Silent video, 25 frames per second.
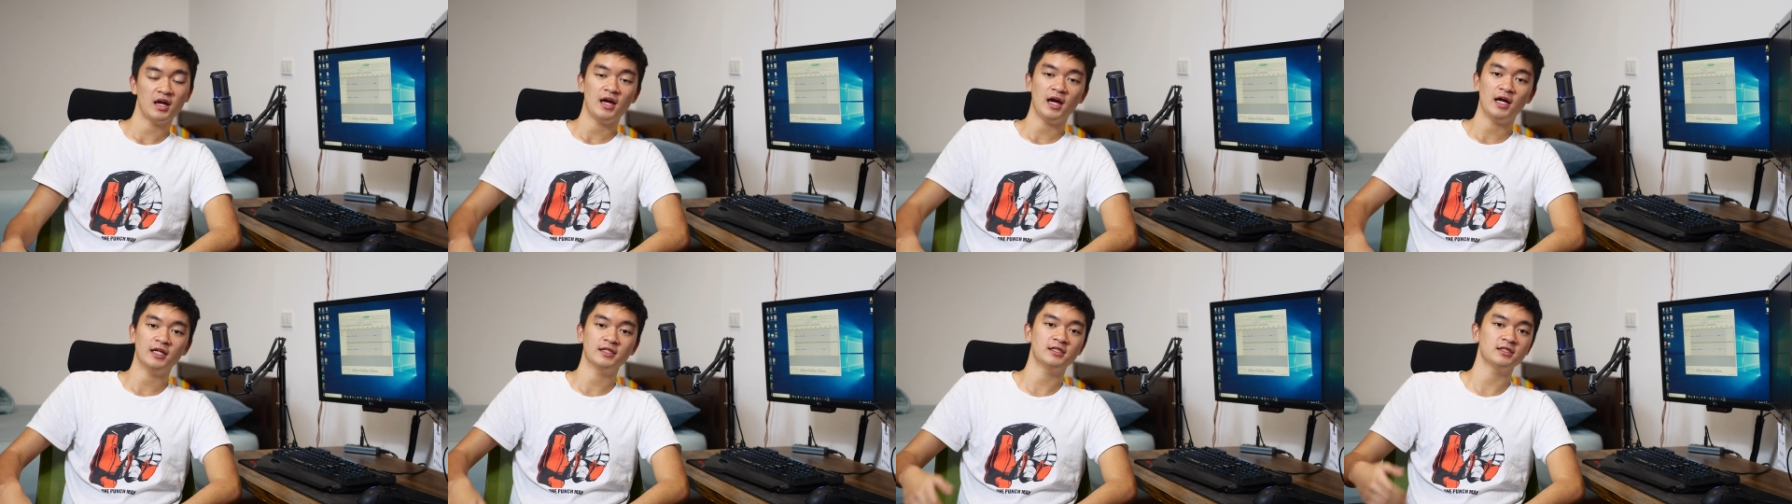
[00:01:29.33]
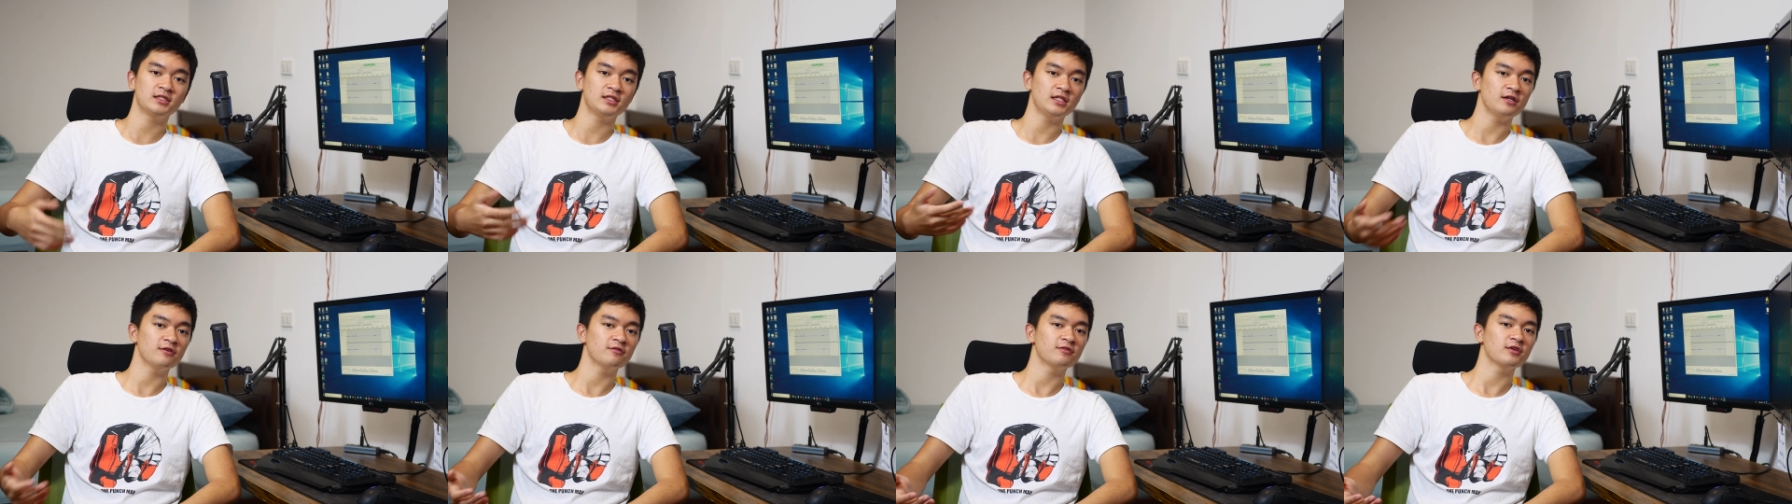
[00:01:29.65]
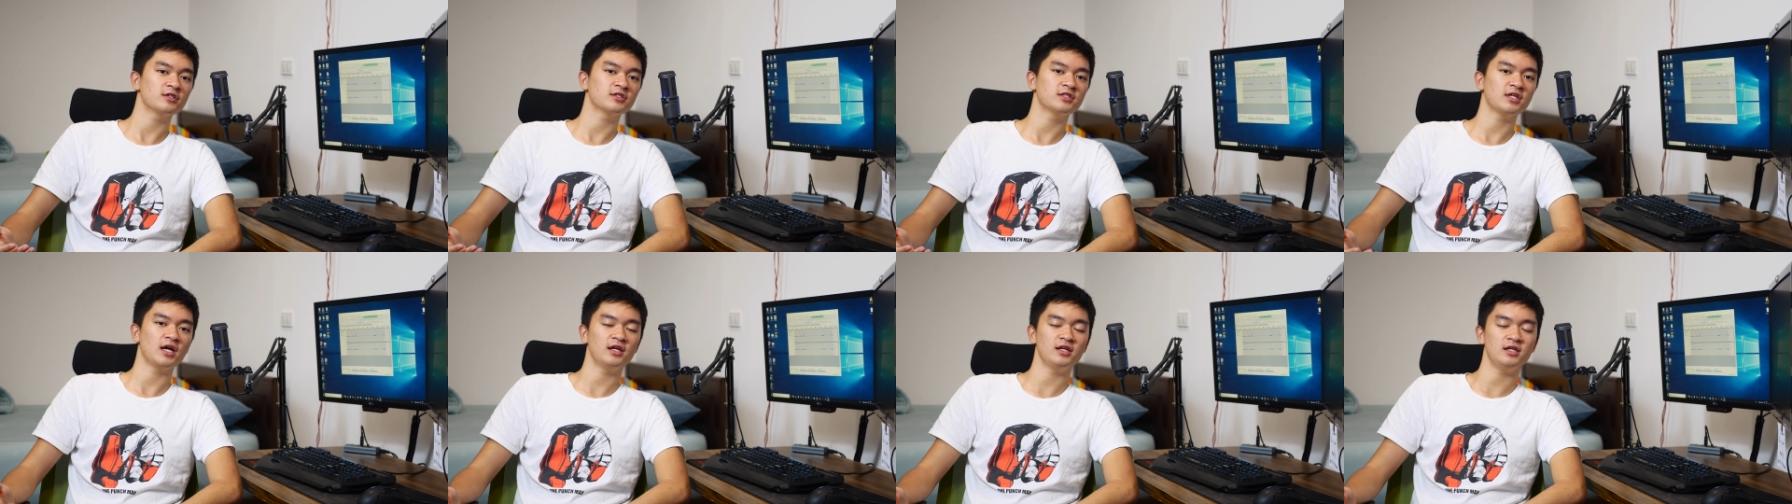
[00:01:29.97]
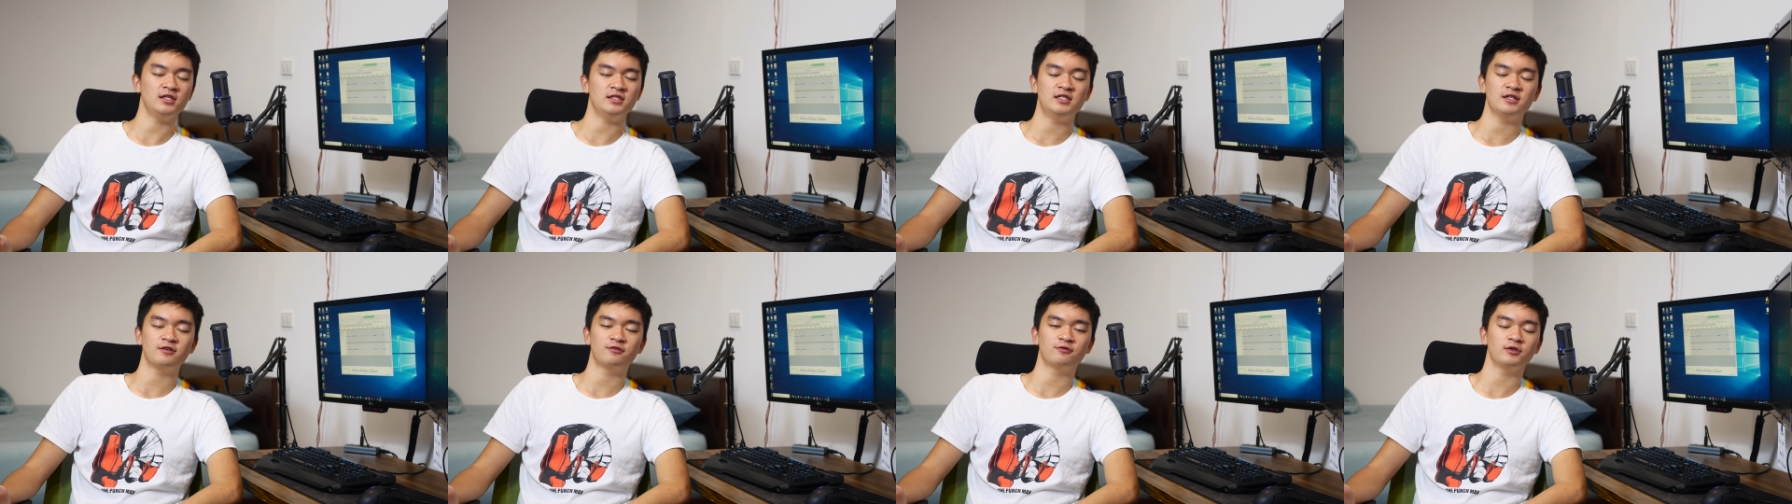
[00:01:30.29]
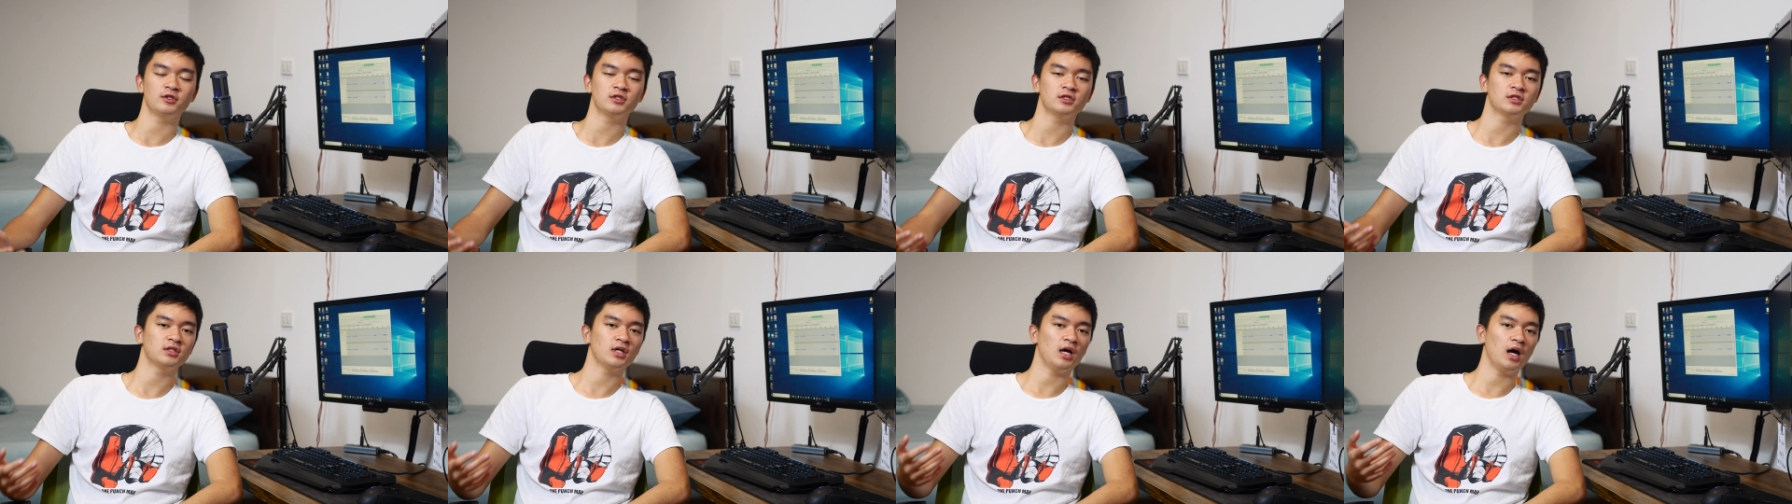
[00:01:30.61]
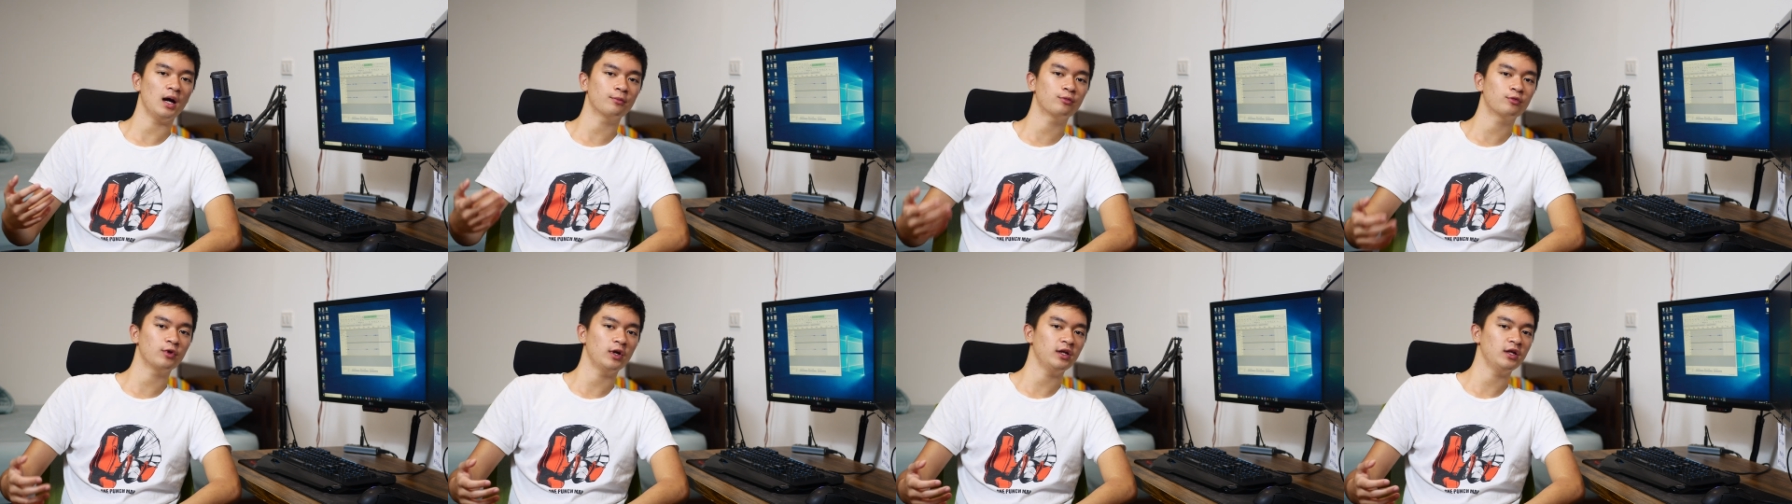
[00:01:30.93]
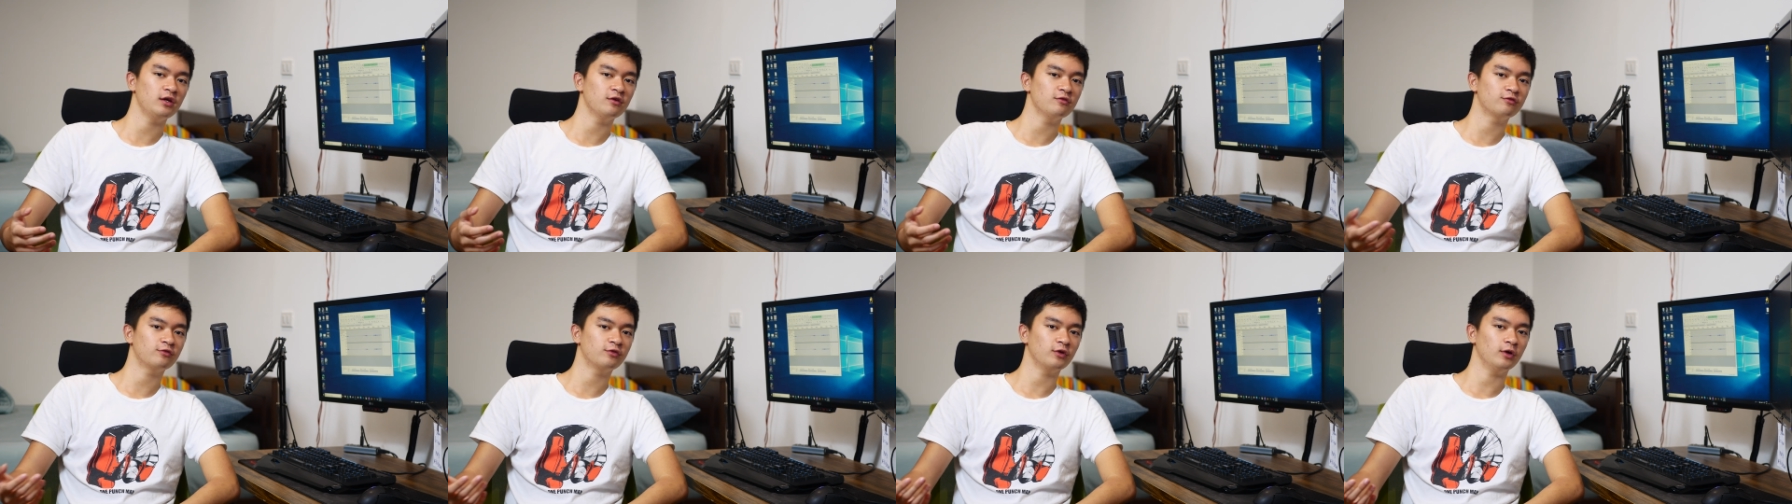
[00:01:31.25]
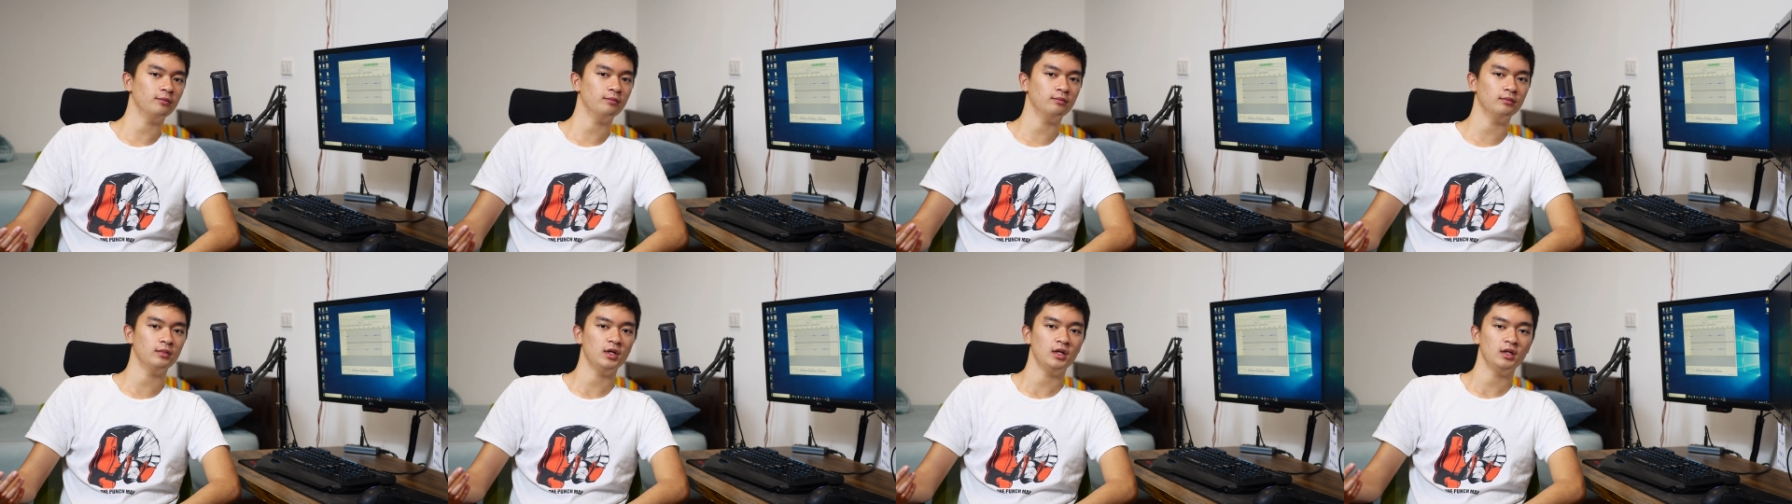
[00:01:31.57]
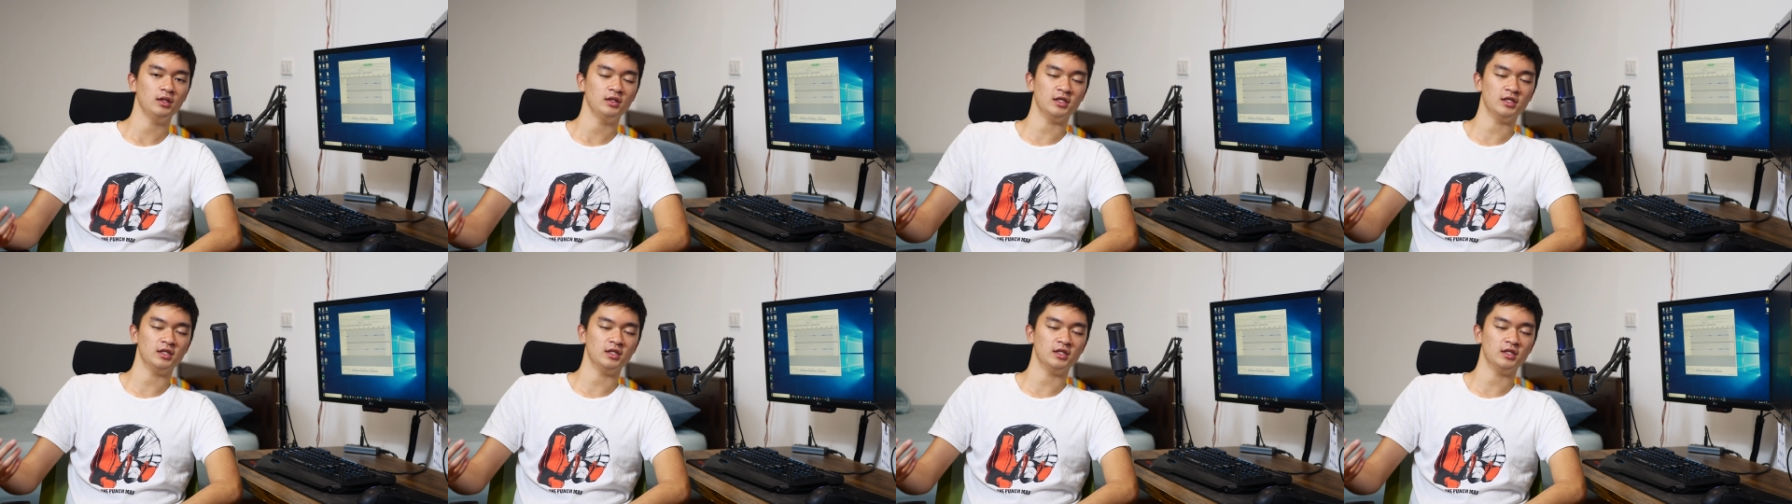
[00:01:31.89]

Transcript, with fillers: And to see if there's any difference upgrading from